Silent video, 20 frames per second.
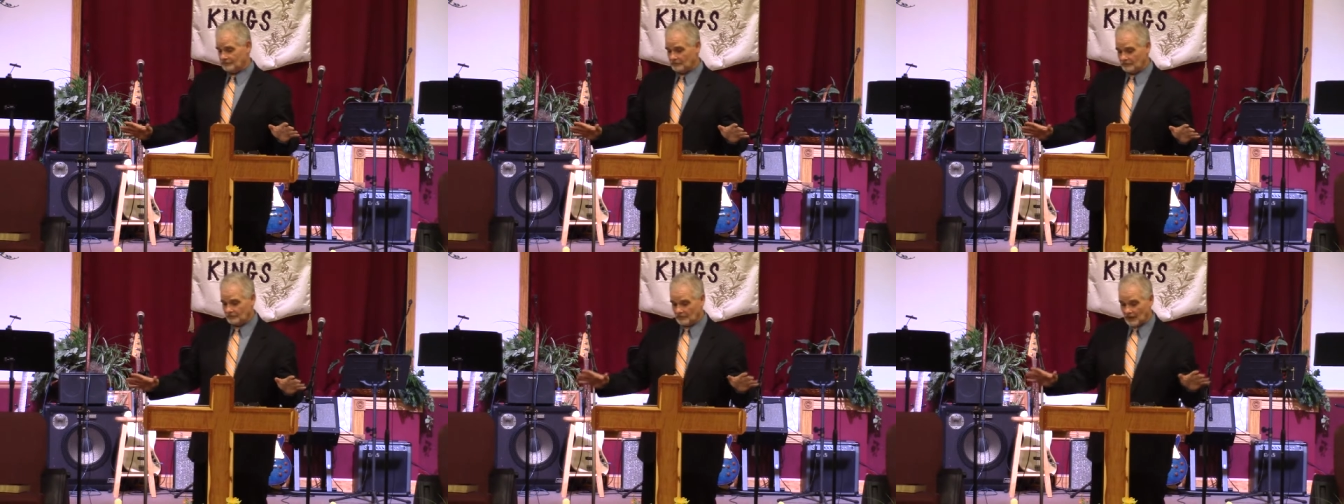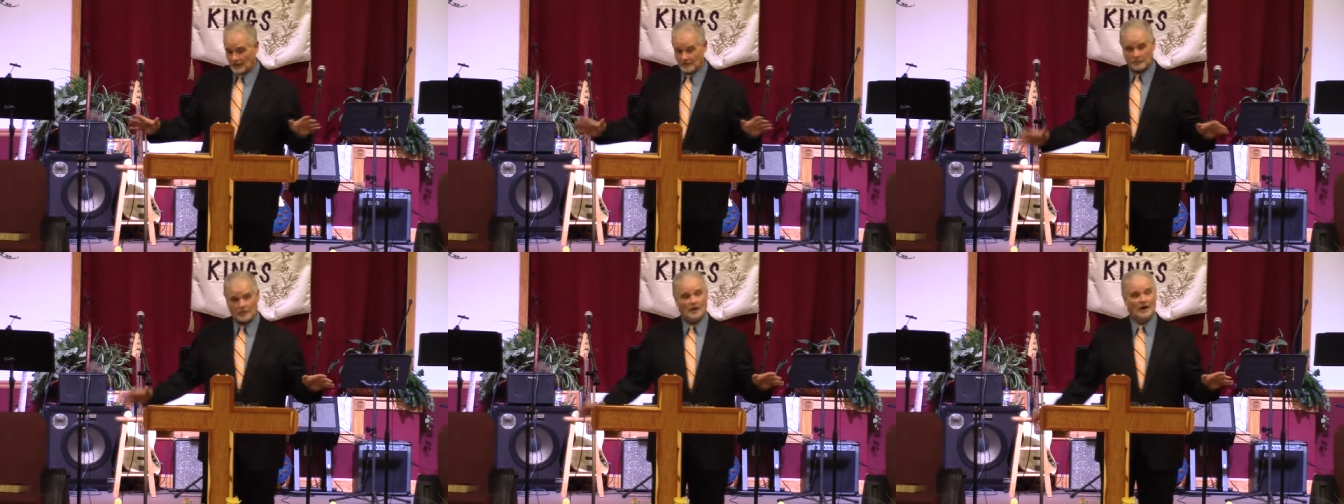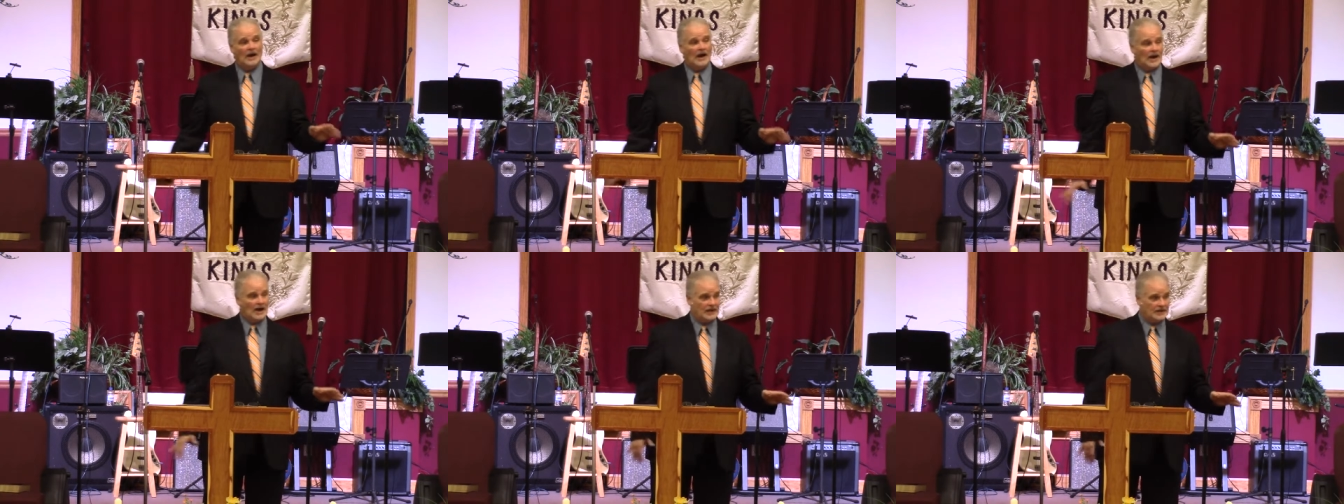My
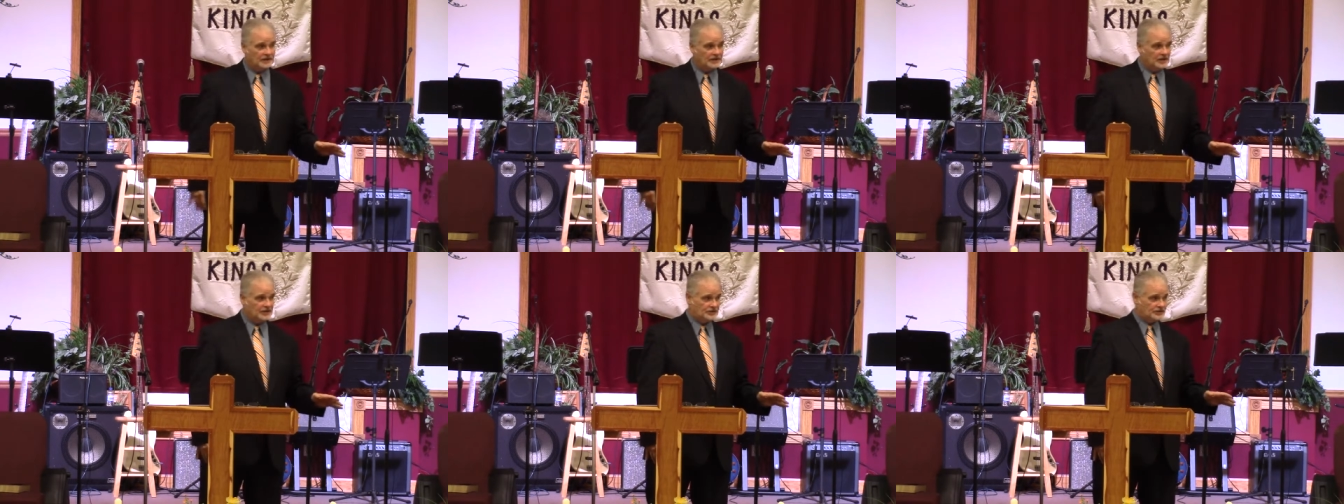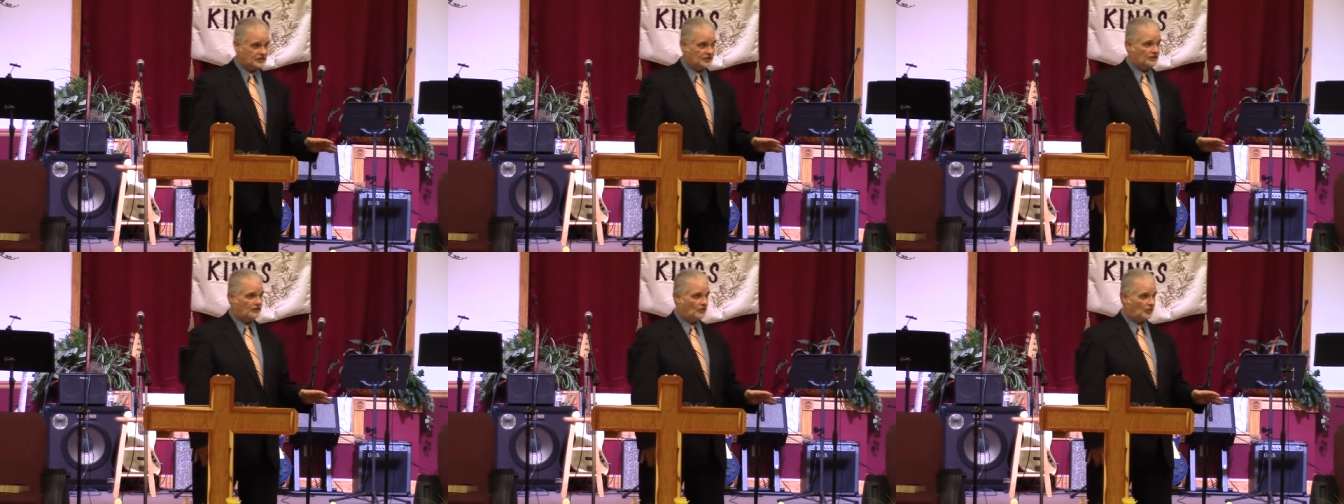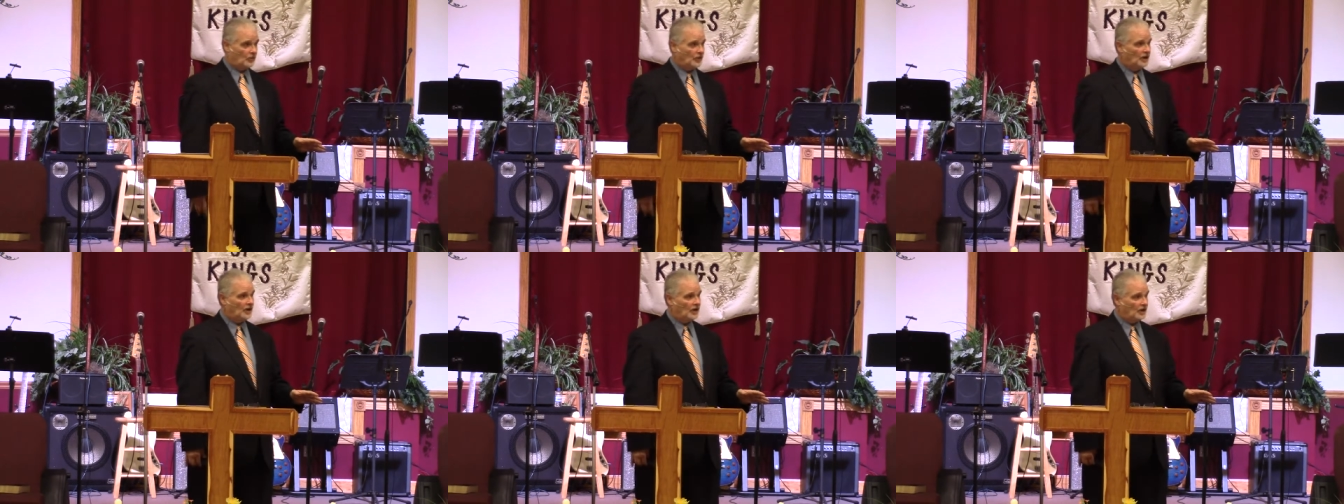pride gets in the
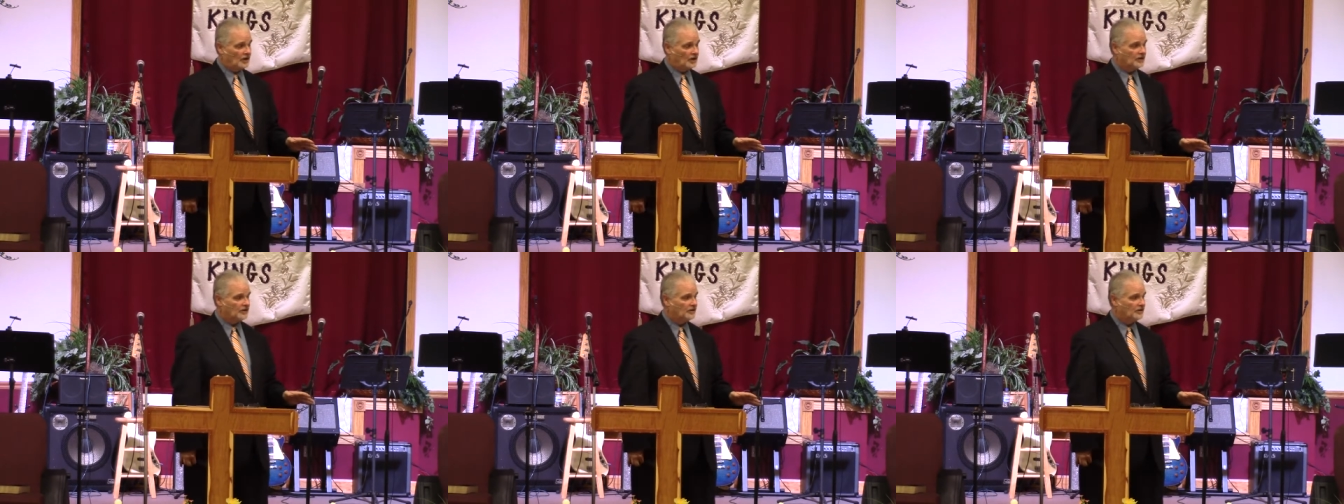way.